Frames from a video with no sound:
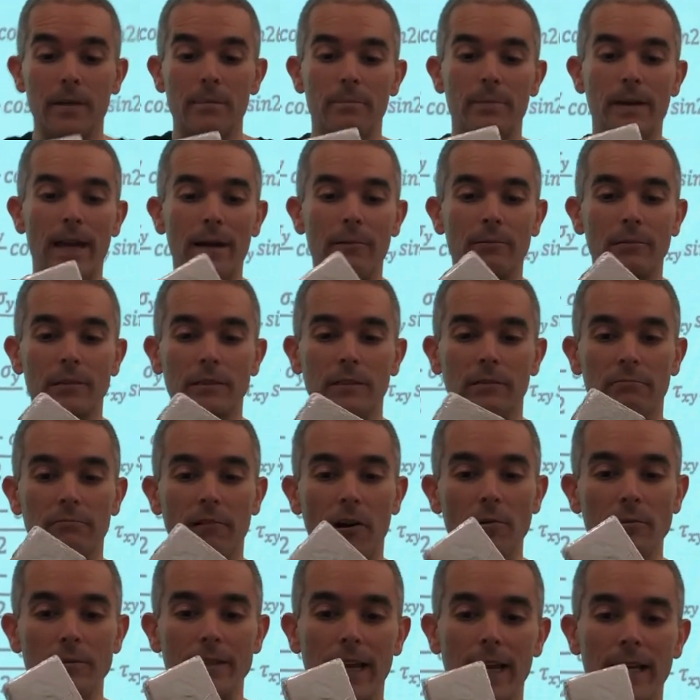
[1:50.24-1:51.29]
be able to
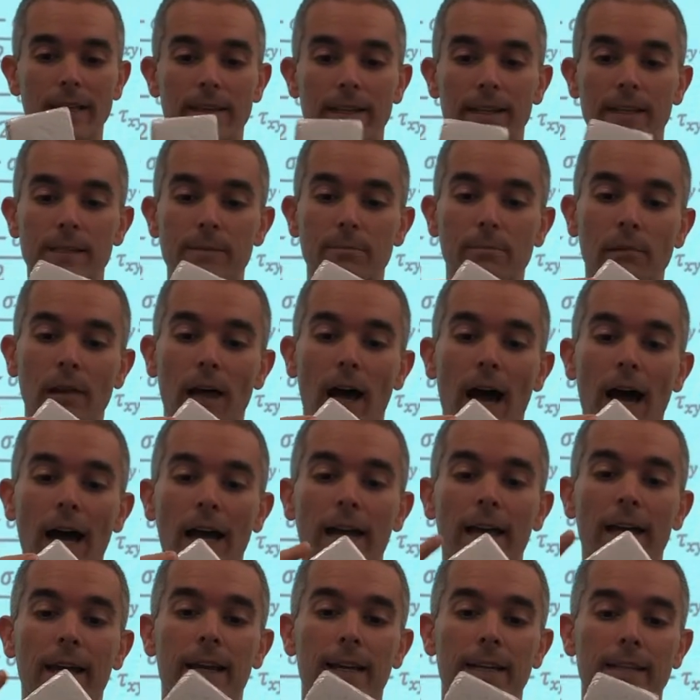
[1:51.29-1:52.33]
rotate this
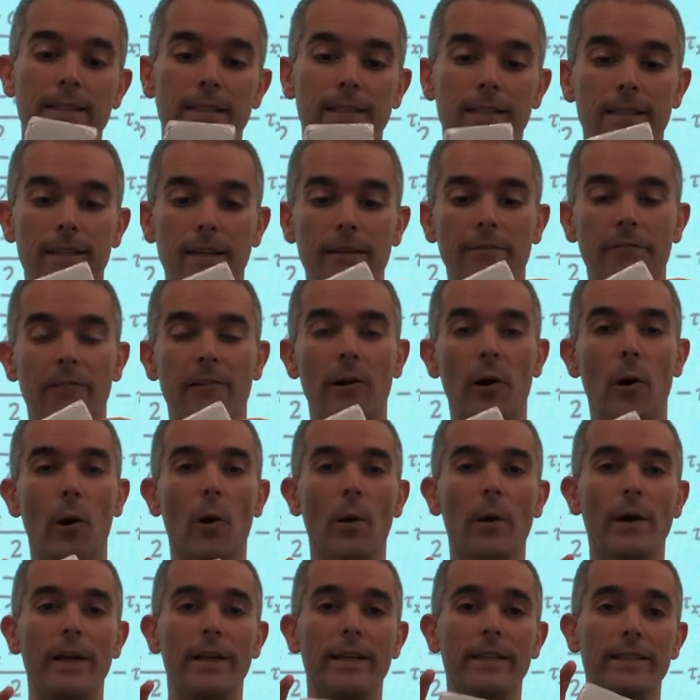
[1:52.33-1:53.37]
block to different
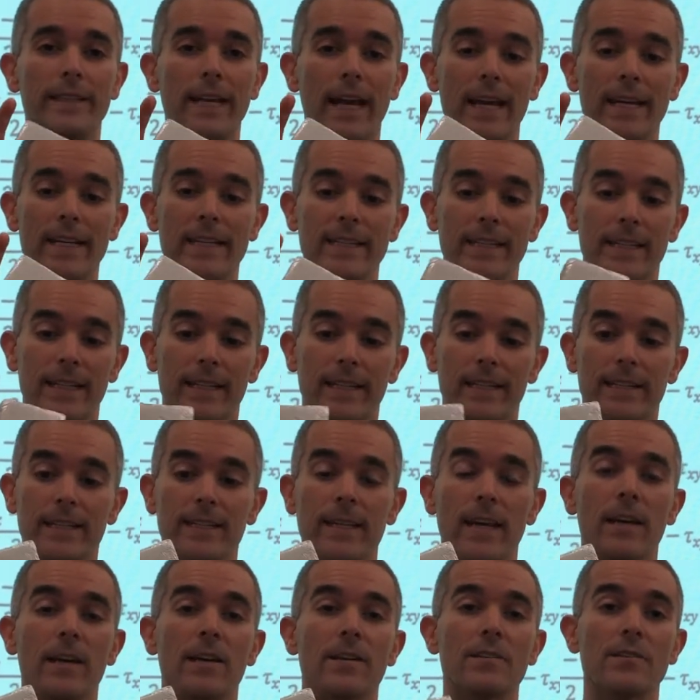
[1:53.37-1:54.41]

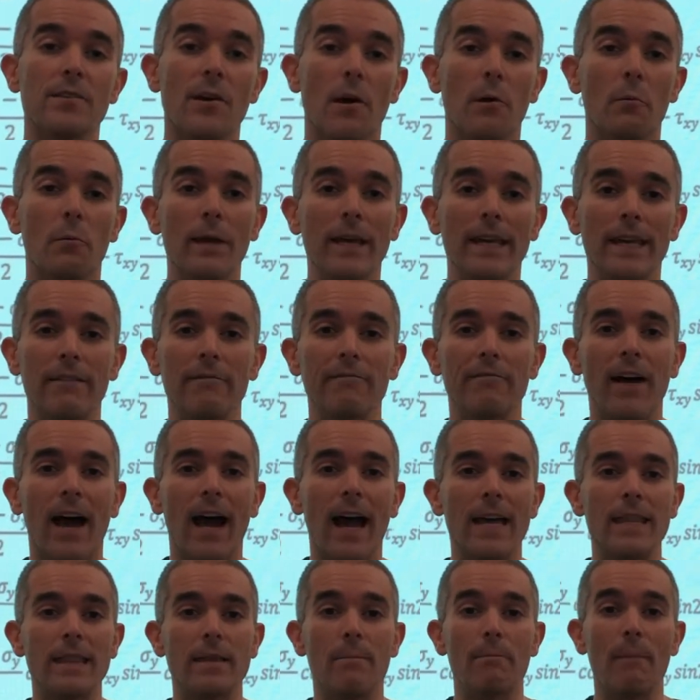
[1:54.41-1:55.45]
orientations so that we can
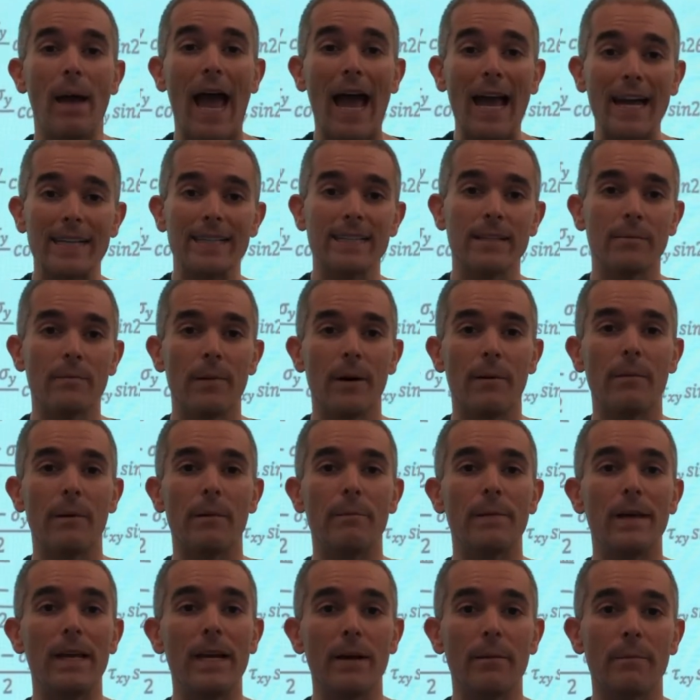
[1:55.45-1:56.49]
find the maximum
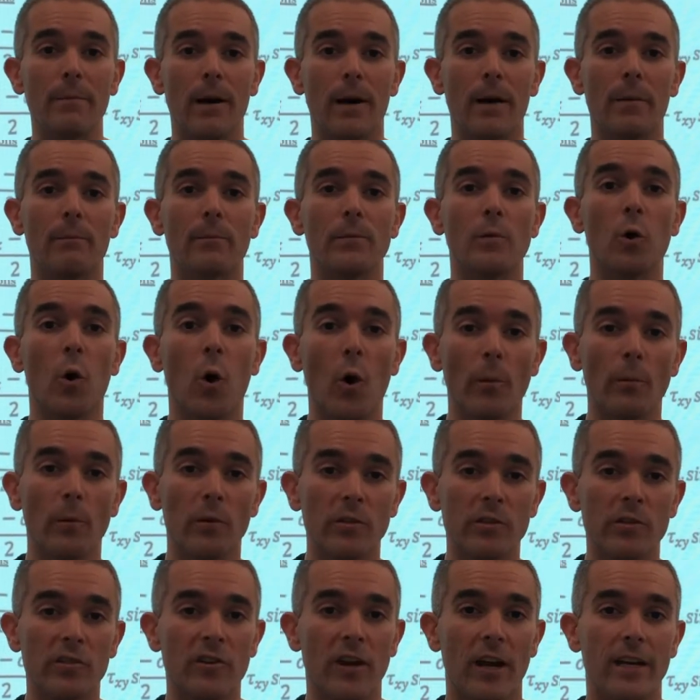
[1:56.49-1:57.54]
and minimum
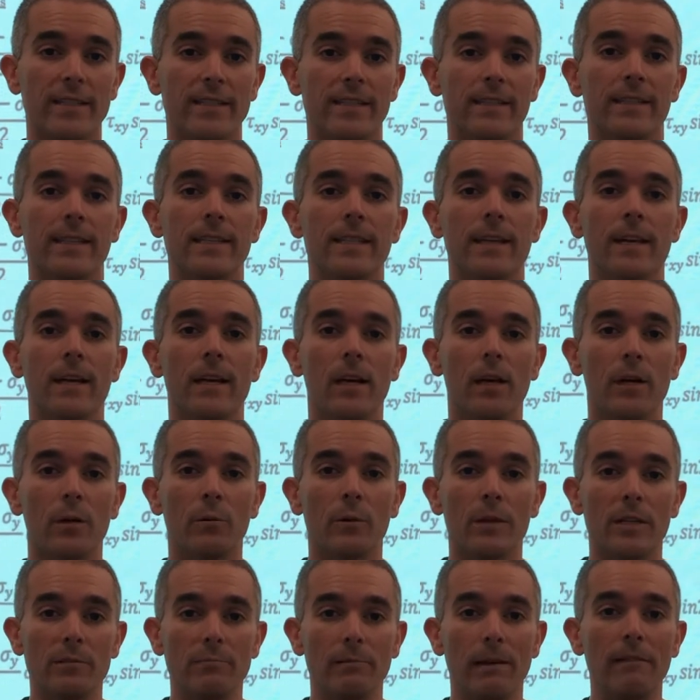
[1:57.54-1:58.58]
normal stresses,
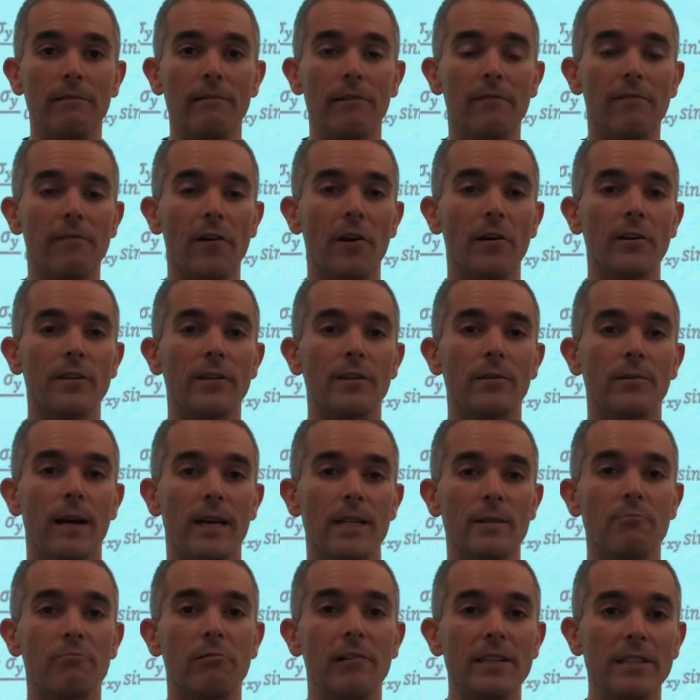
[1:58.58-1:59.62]
which we refer to
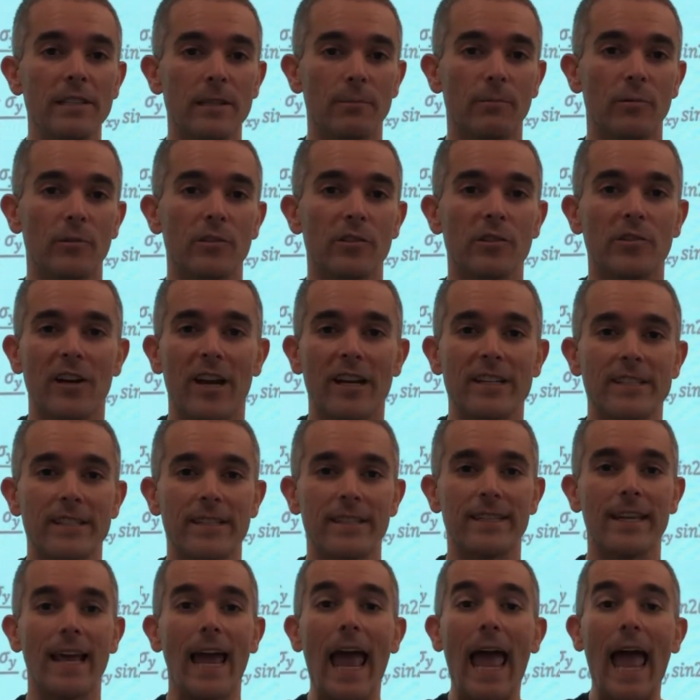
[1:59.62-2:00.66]
as principal
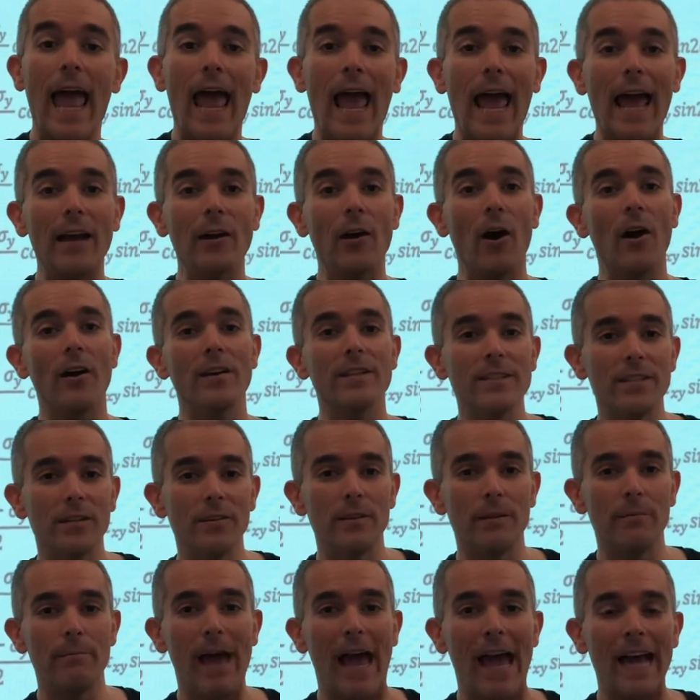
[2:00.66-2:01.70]
stresses, and
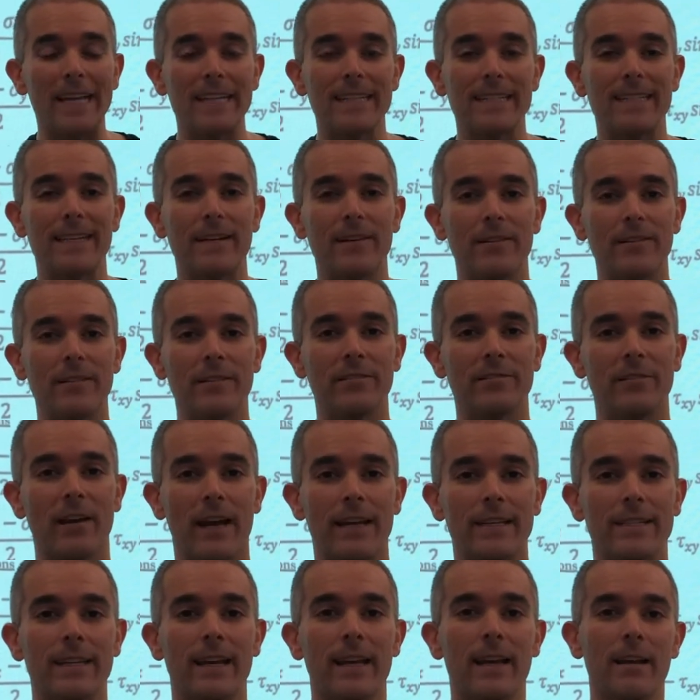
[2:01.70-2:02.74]
also the max shear
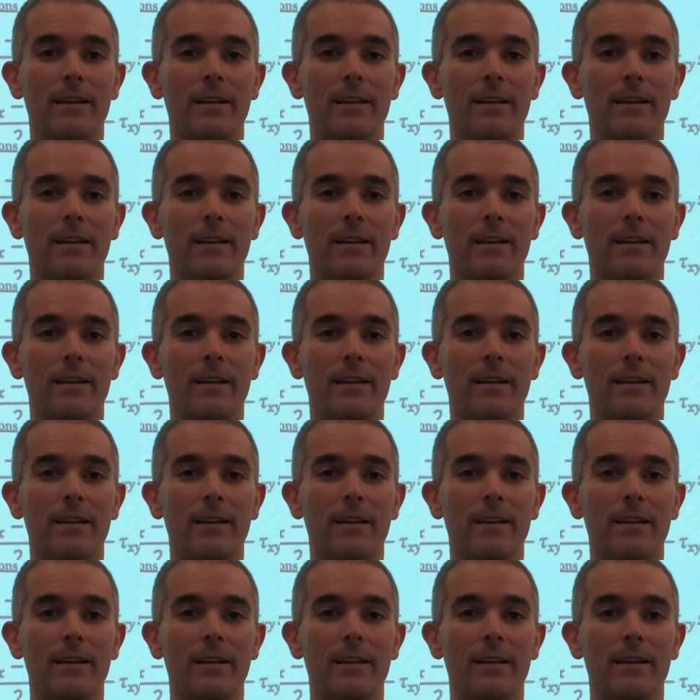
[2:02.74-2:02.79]
stress,